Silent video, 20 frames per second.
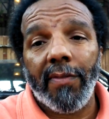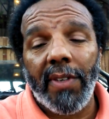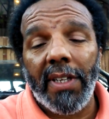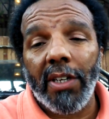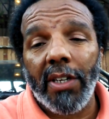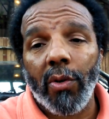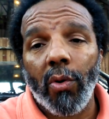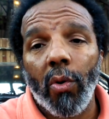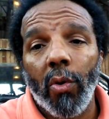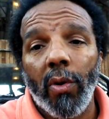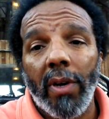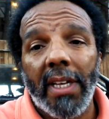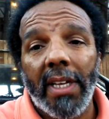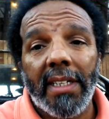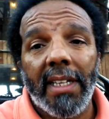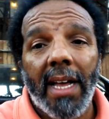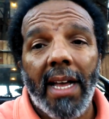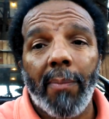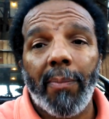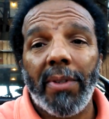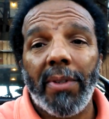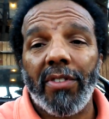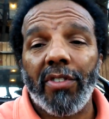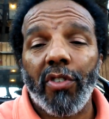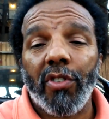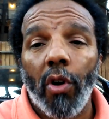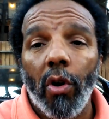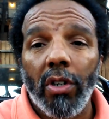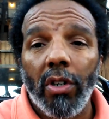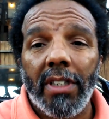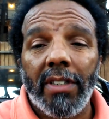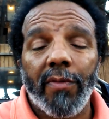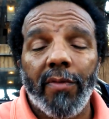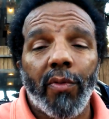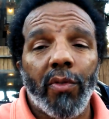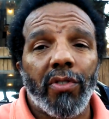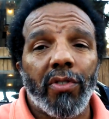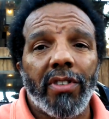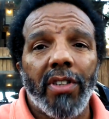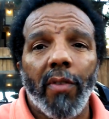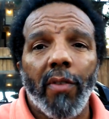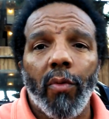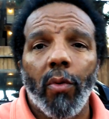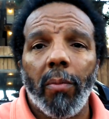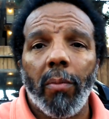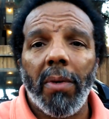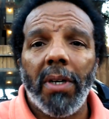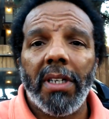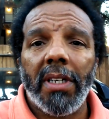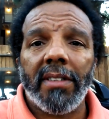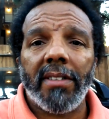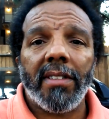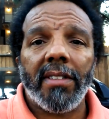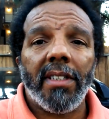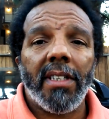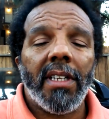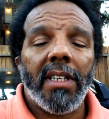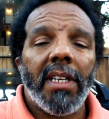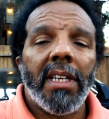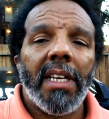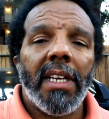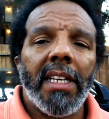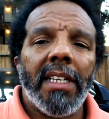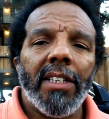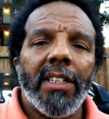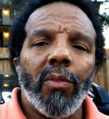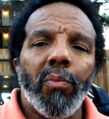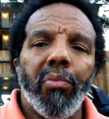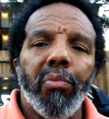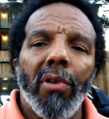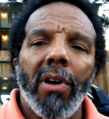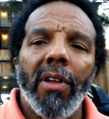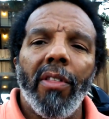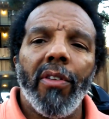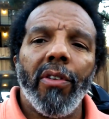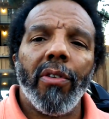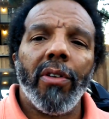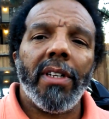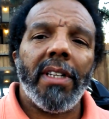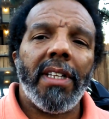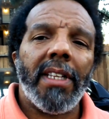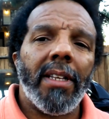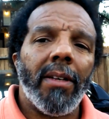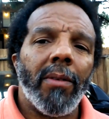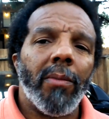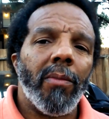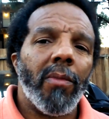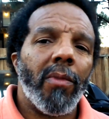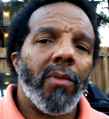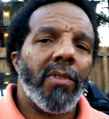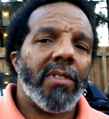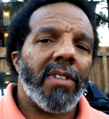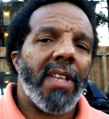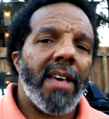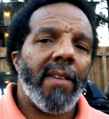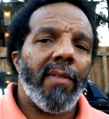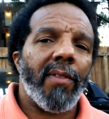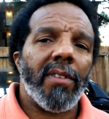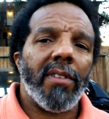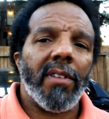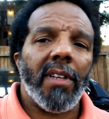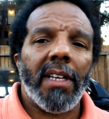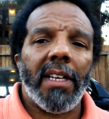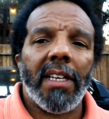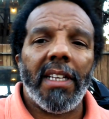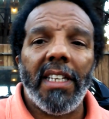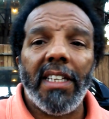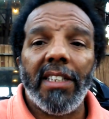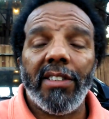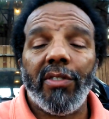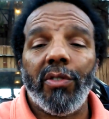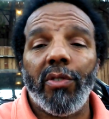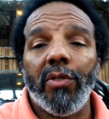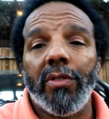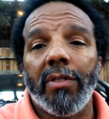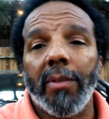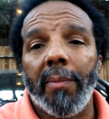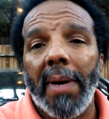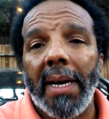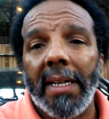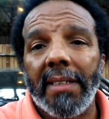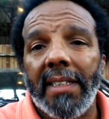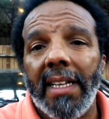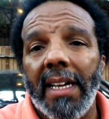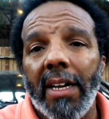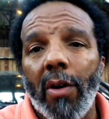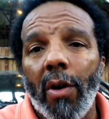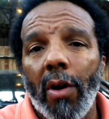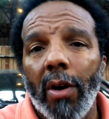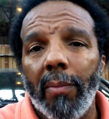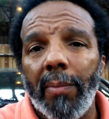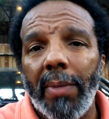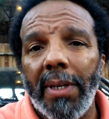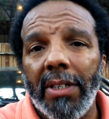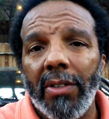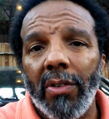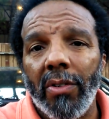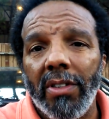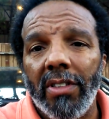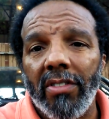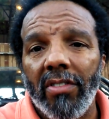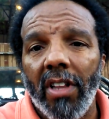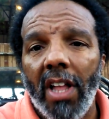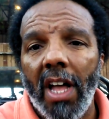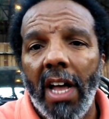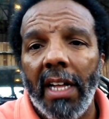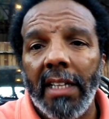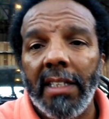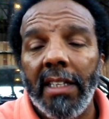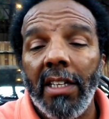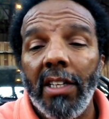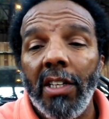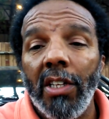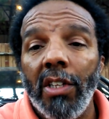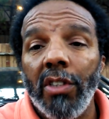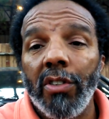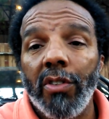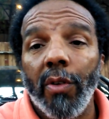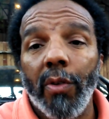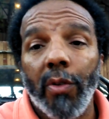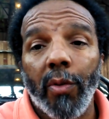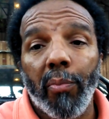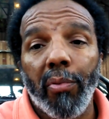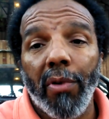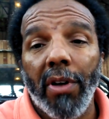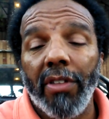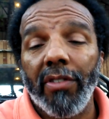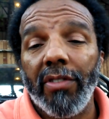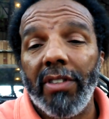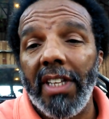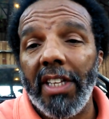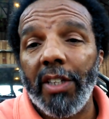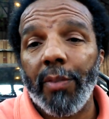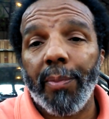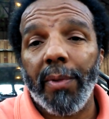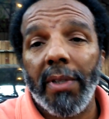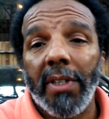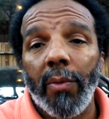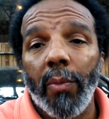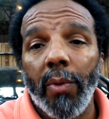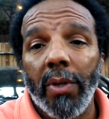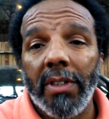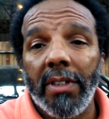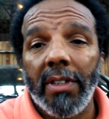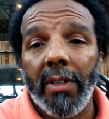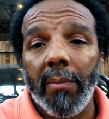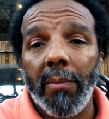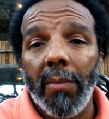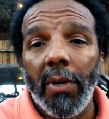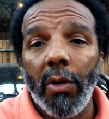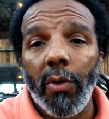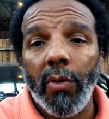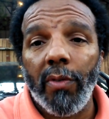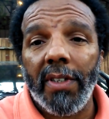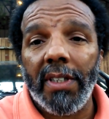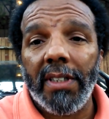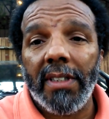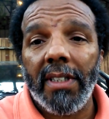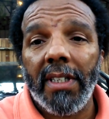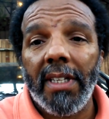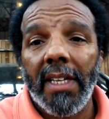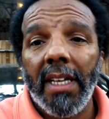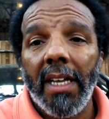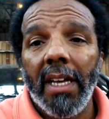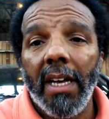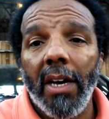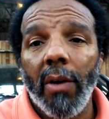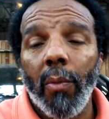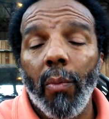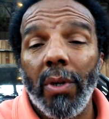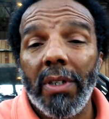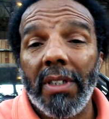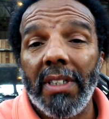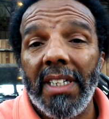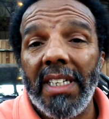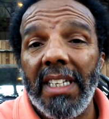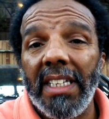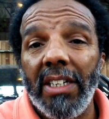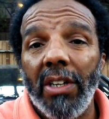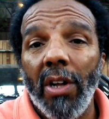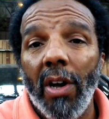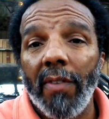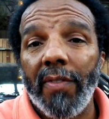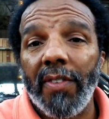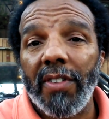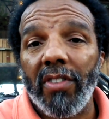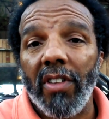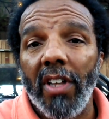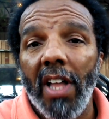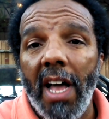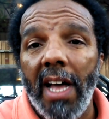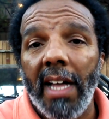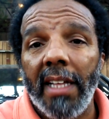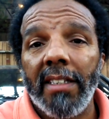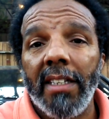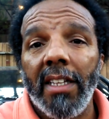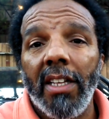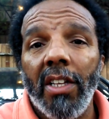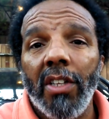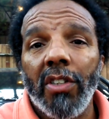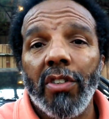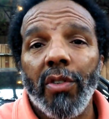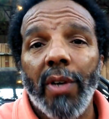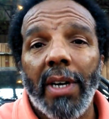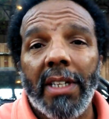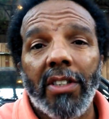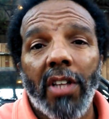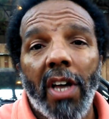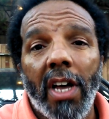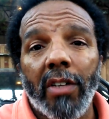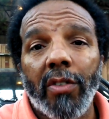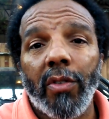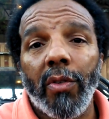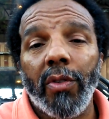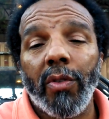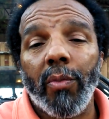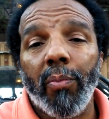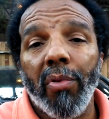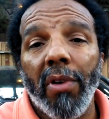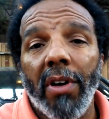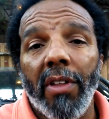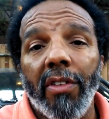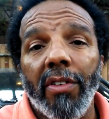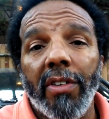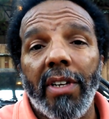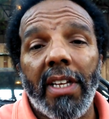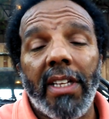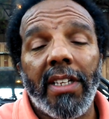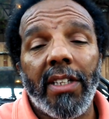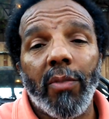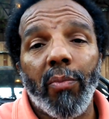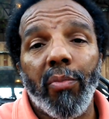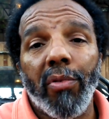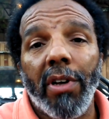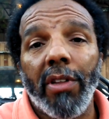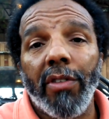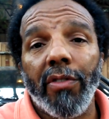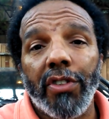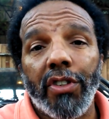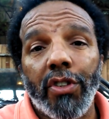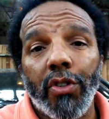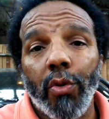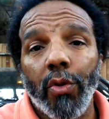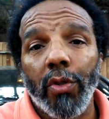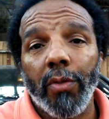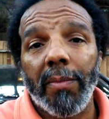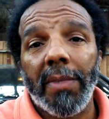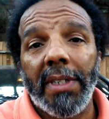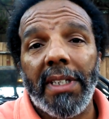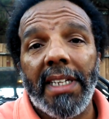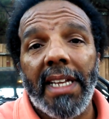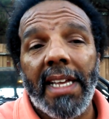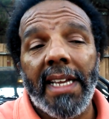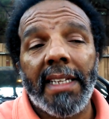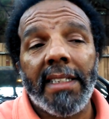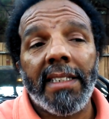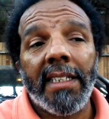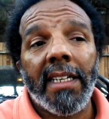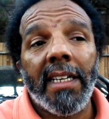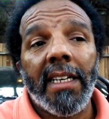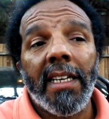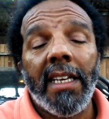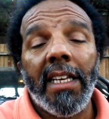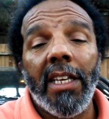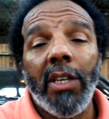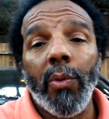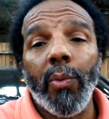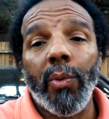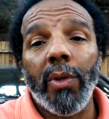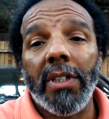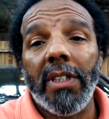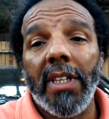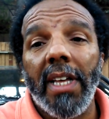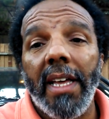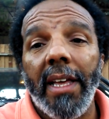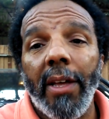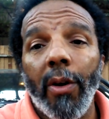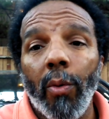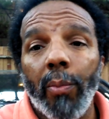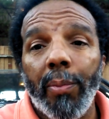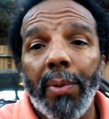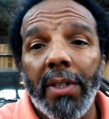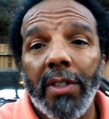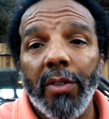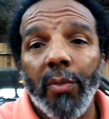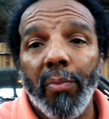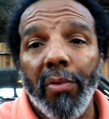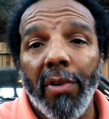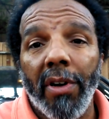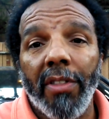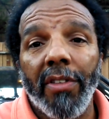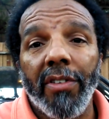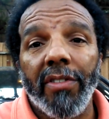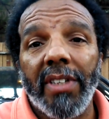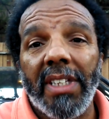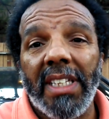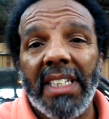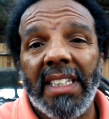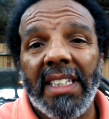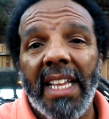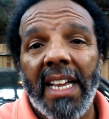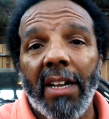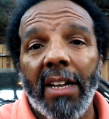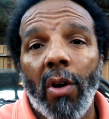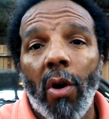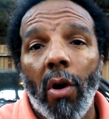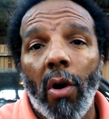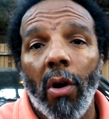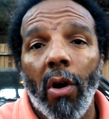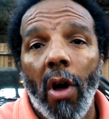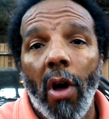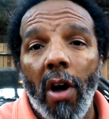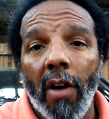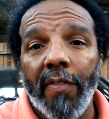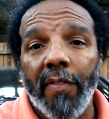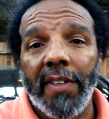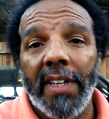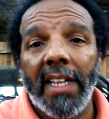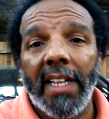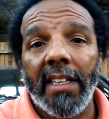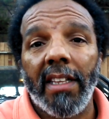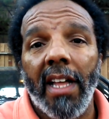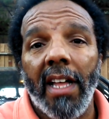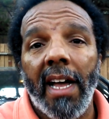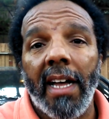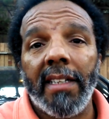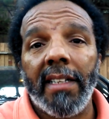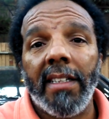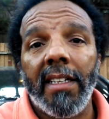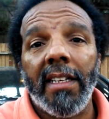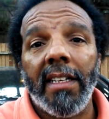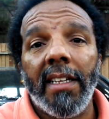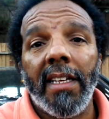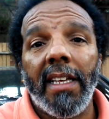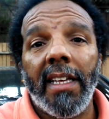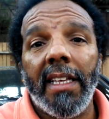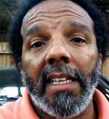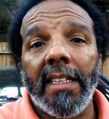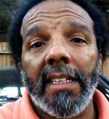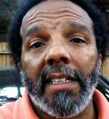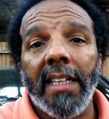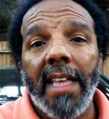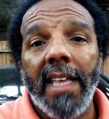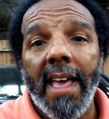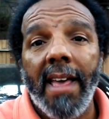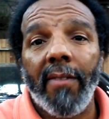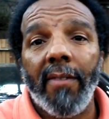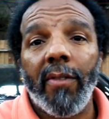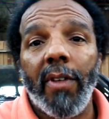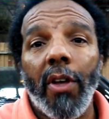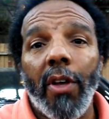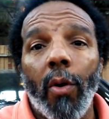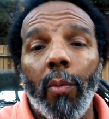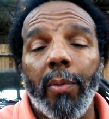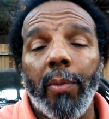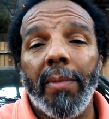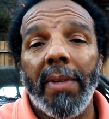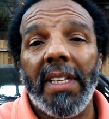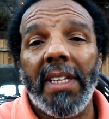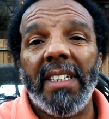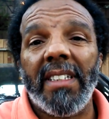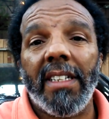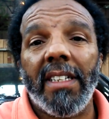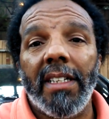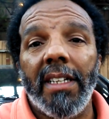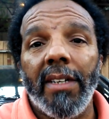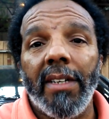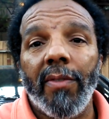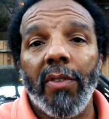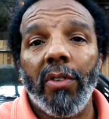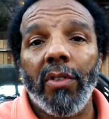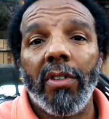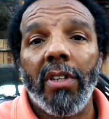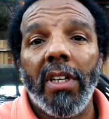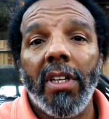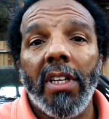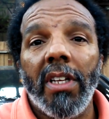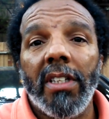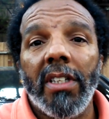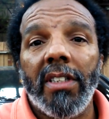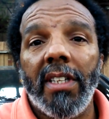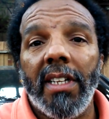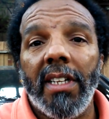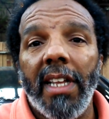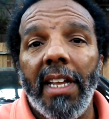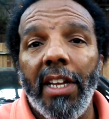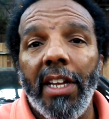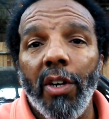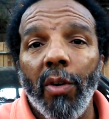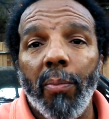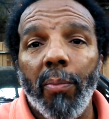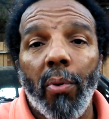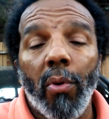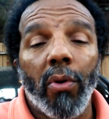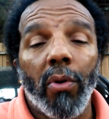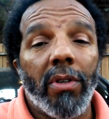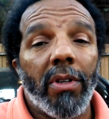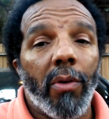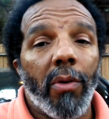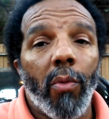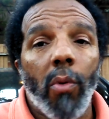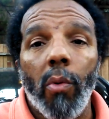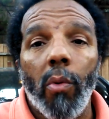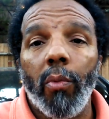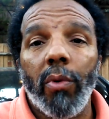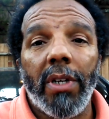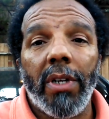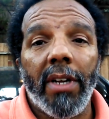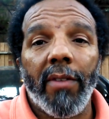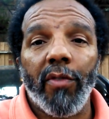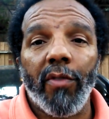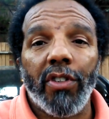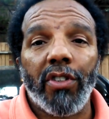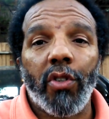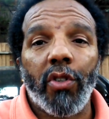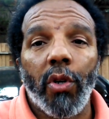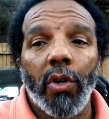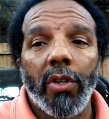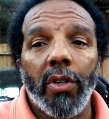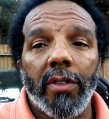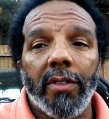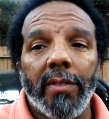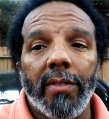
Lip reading: vehicle had not been started for several months, and his brother and him was having issues about that car being on his lot. So his brother desperately wanted to move it, wanted to get it off his lot. So I talked to his brother, and his brother assured me that he would help his brother get that car off of that lot and help him get it delivered to the airport, whatever it took.